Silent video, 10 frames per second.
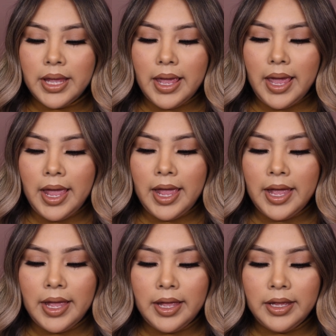
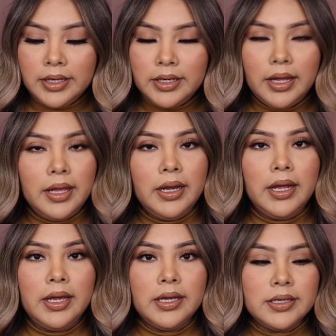and it
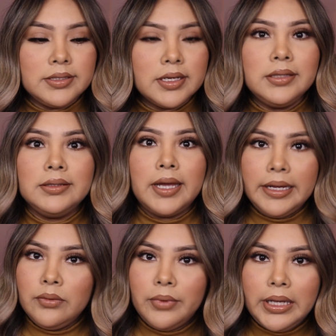is a
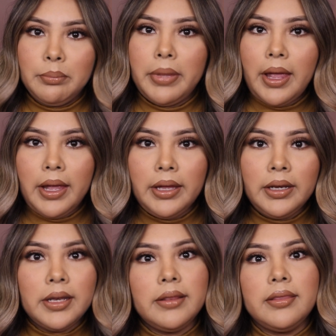lightweight
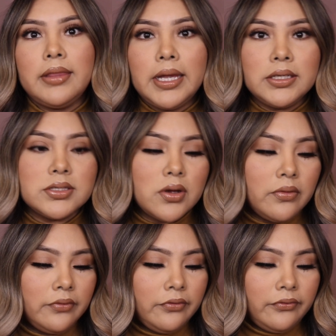band. They
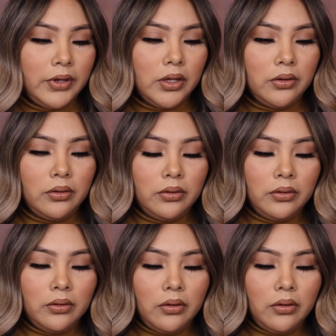don't feel